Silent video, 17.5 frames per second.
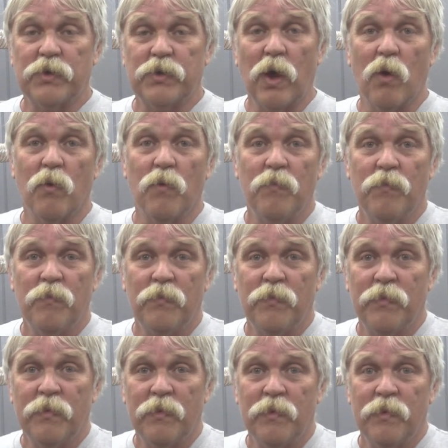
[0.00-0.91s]
So,
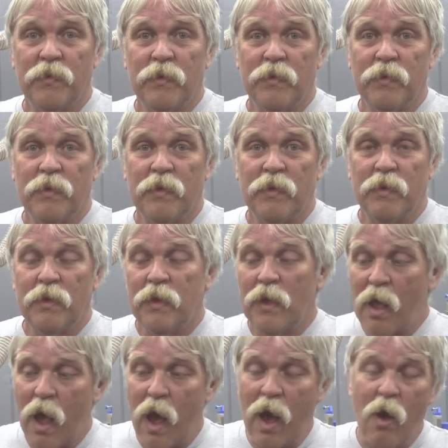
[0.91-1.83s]

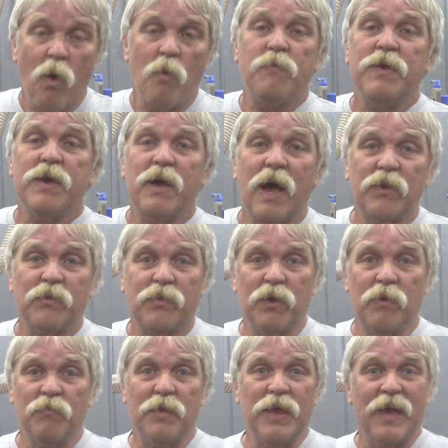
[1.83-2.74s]
I hope you got
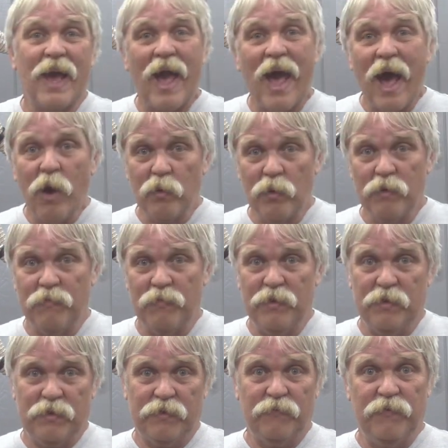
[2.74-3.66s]
something out of
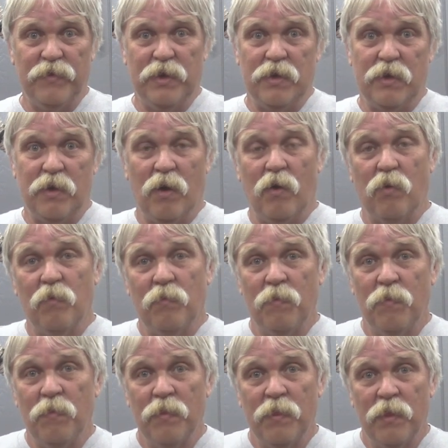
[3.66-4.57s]
this video.
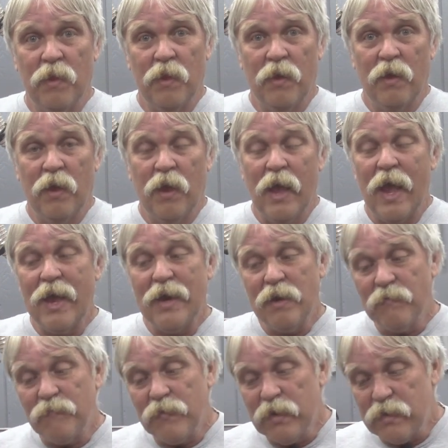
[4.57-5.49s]
And
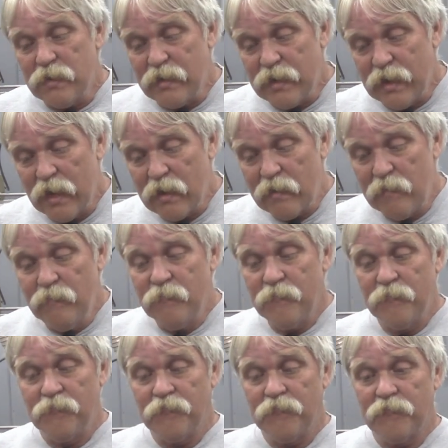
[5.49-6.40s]
if you did,
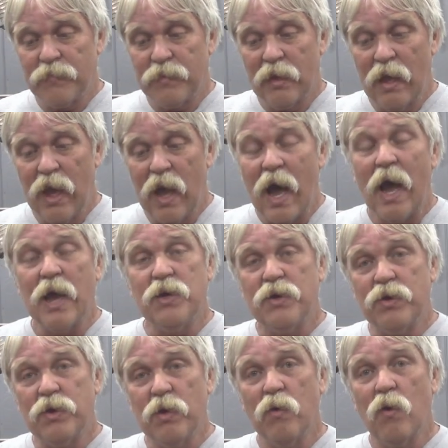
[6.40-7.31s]
I
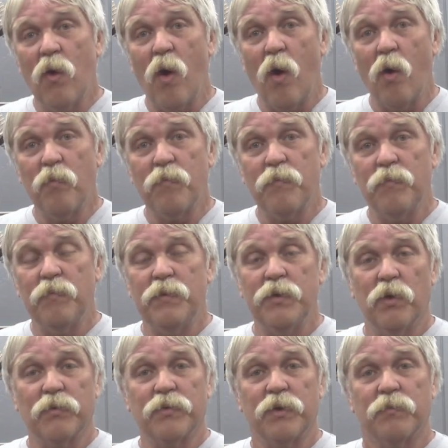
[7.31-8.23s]
do hope
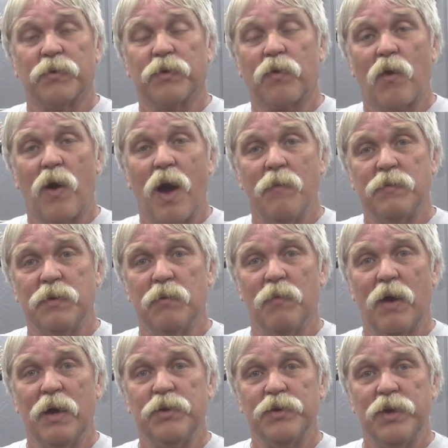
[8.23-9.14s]
you'll subscribe to
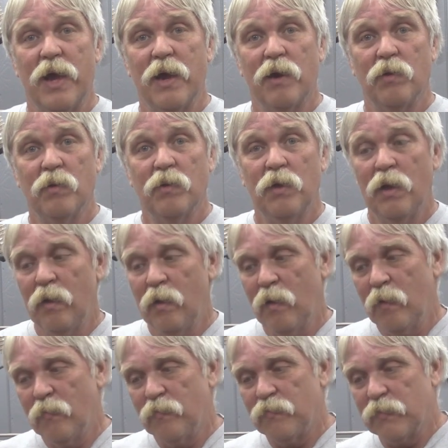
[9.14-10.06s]
my channel,
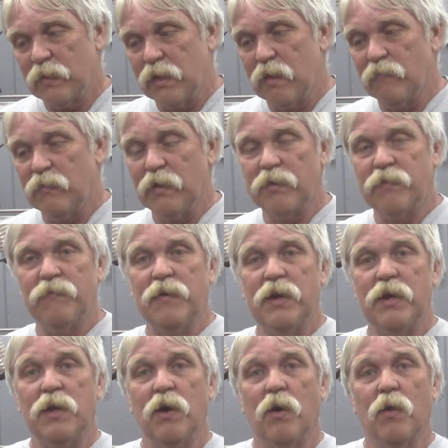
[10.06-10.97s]
give this
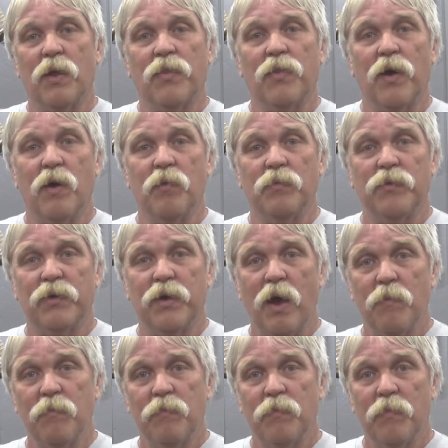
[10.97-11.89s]
video a thumbs
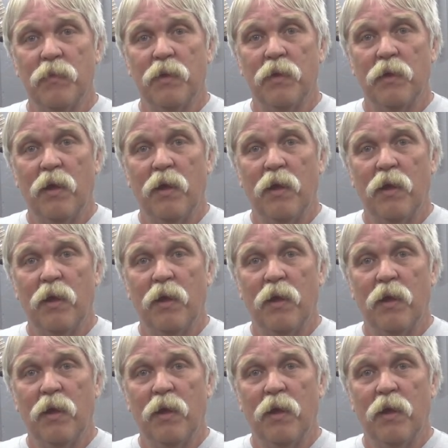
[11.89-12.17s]
up,